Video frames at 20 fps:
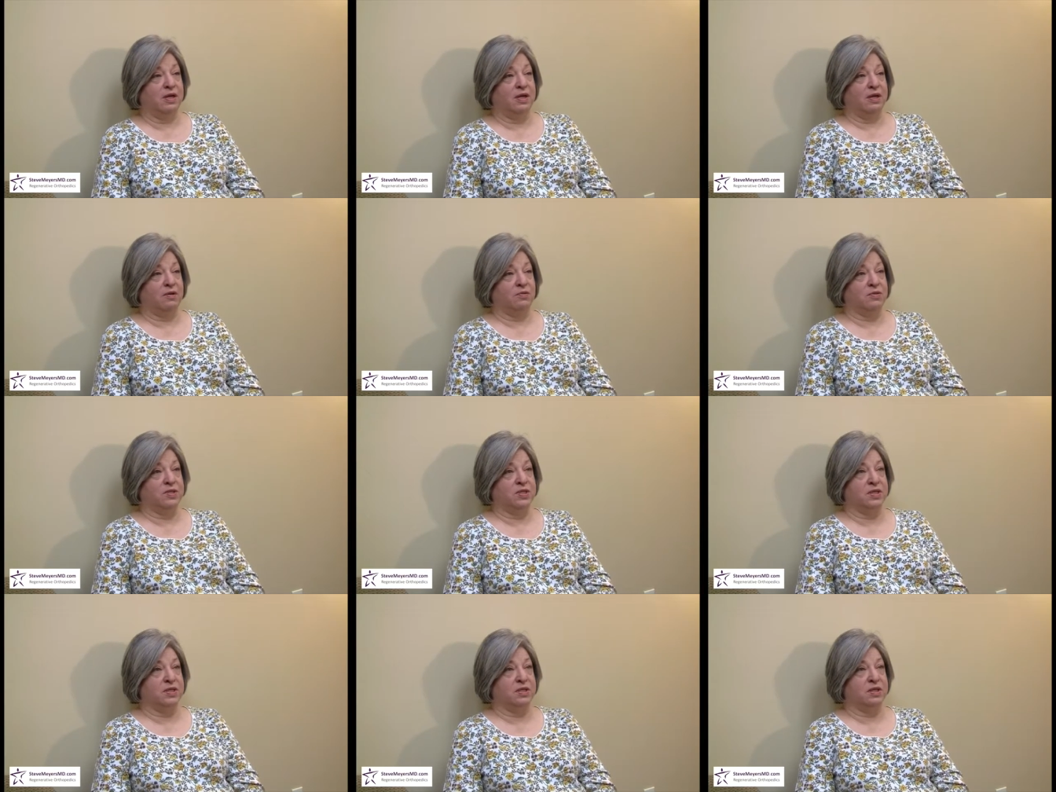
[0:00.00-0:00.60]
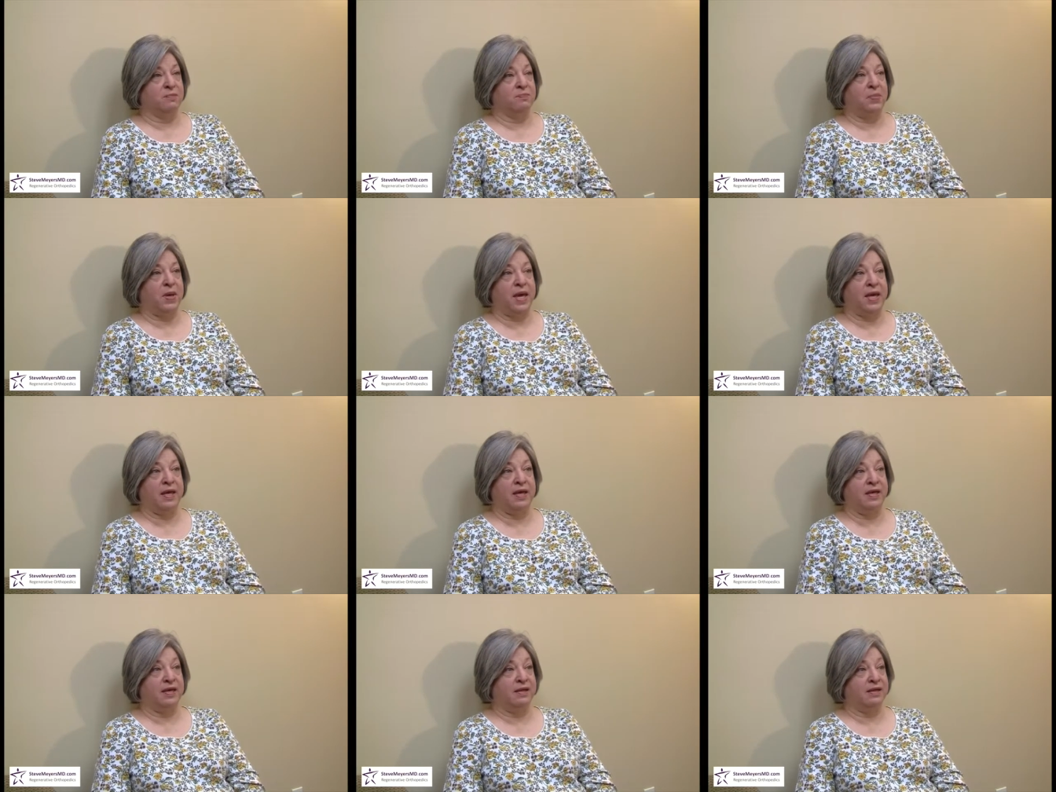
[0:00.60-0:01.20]
I was in
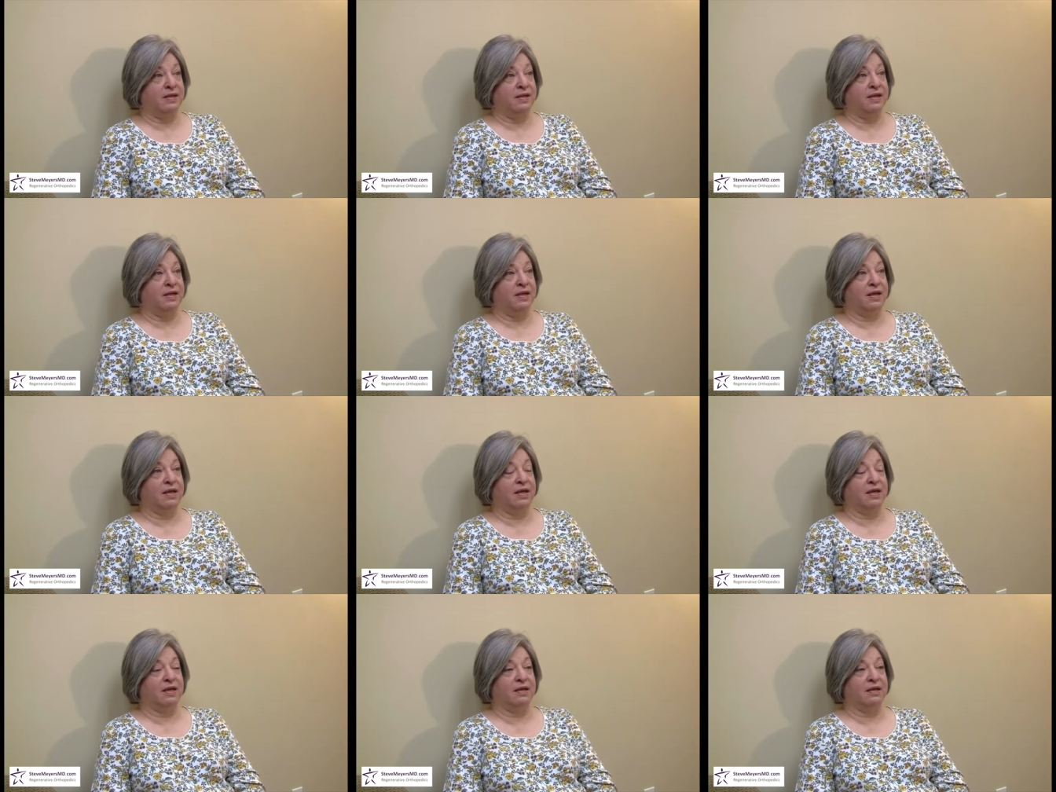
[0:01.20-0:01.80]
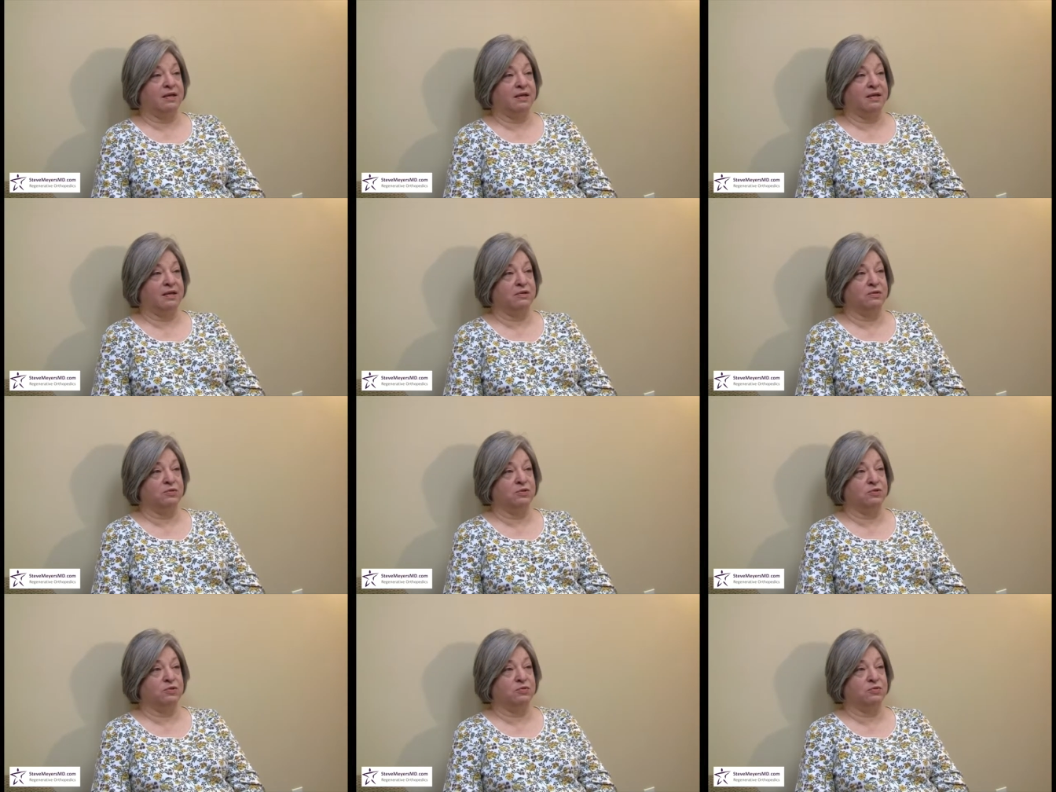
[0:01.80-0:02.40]
pain, and it
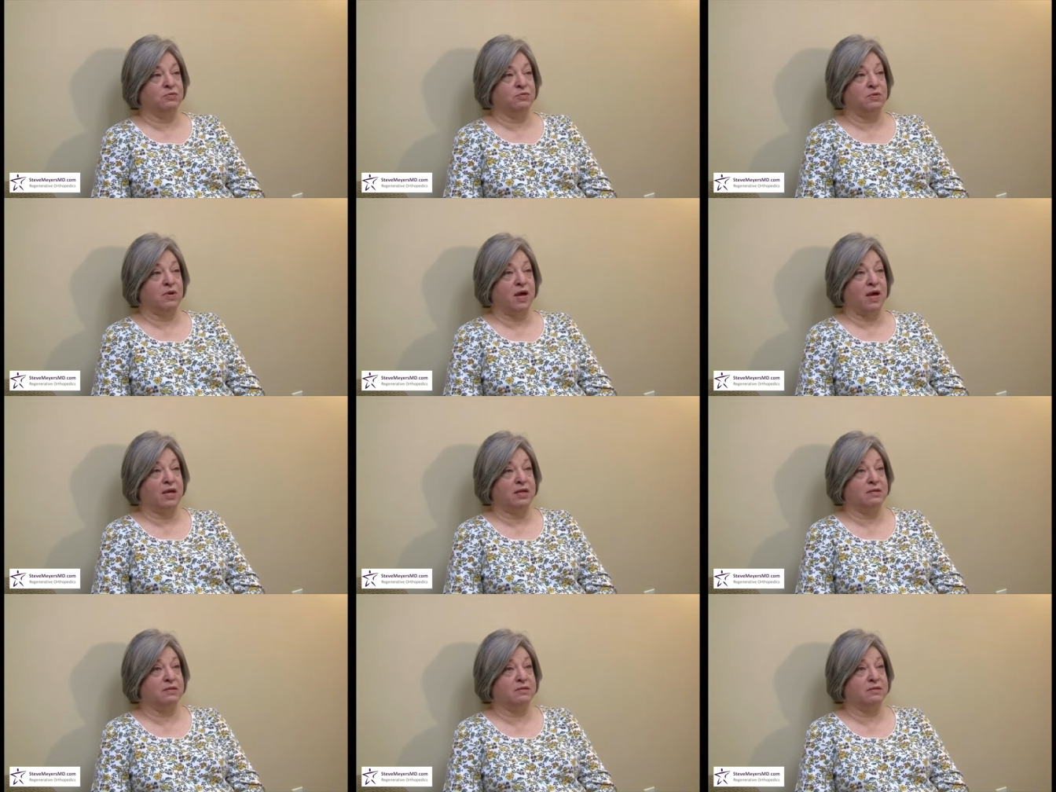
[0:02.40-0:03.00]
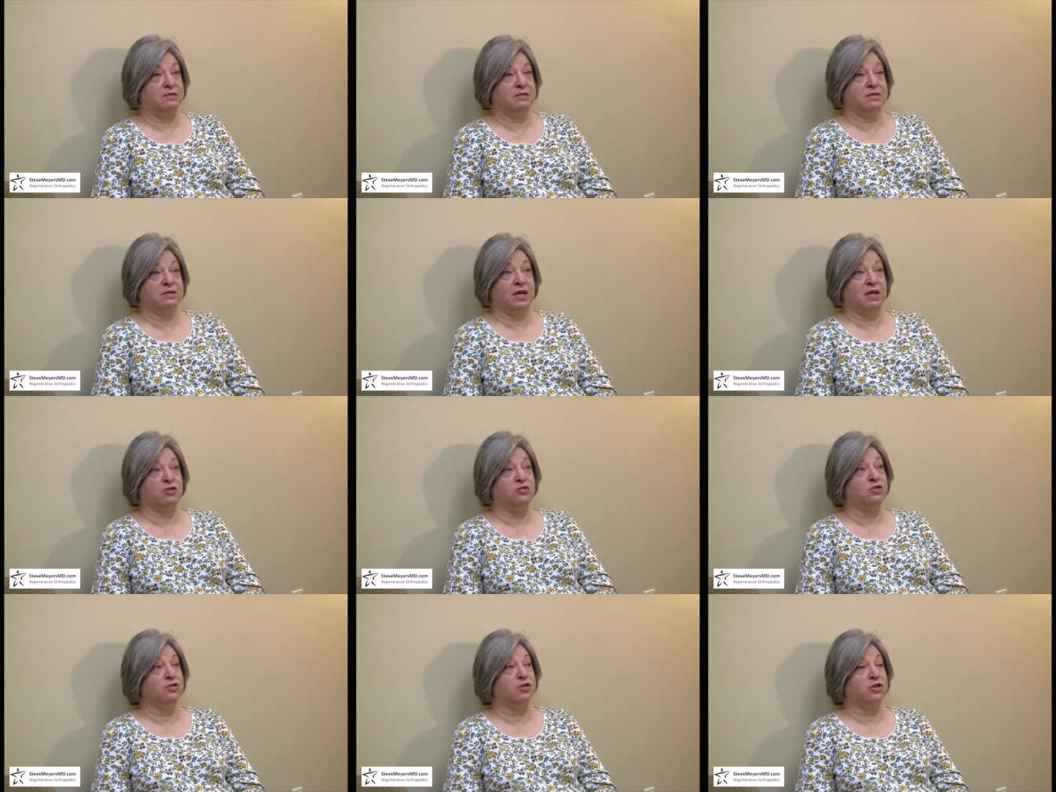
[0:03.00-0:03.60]
was, I had
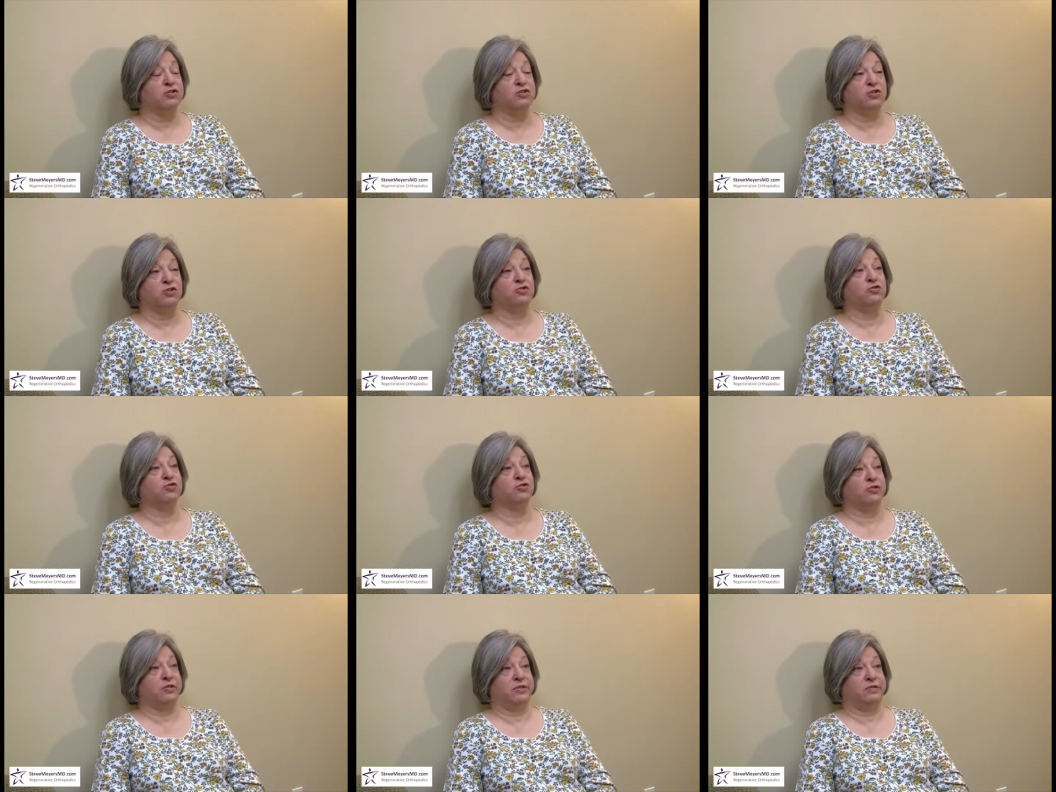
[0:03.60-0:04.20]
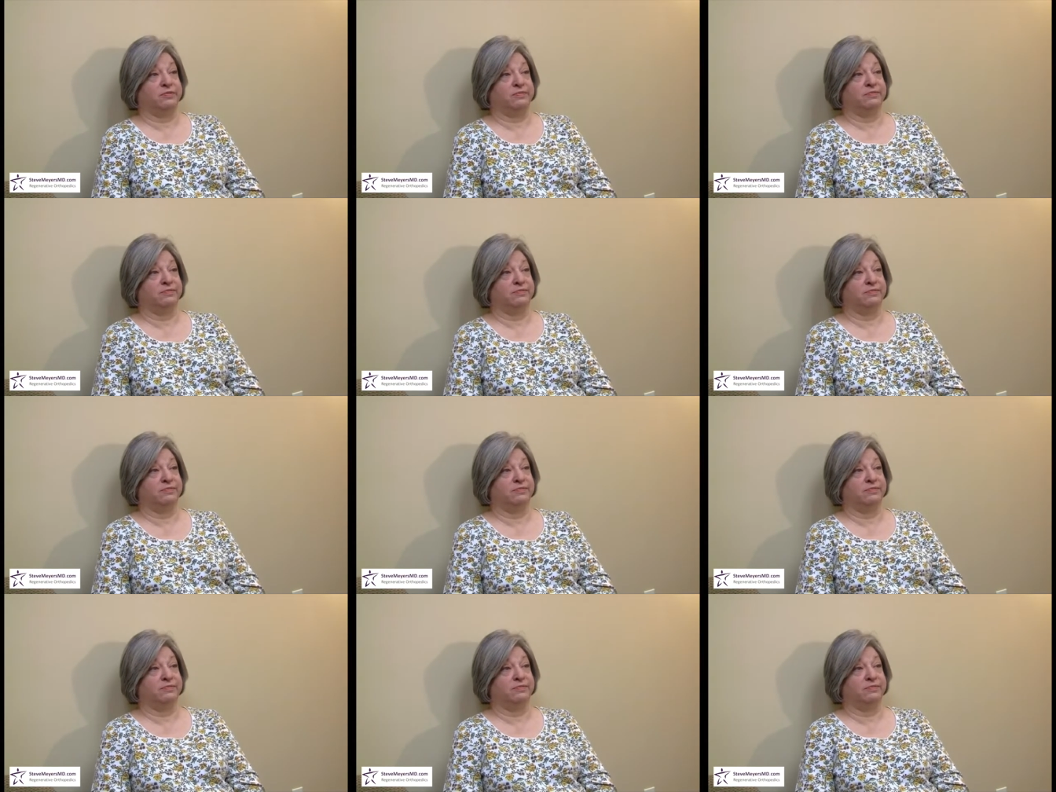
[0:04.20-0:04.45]
scheduled a surgery.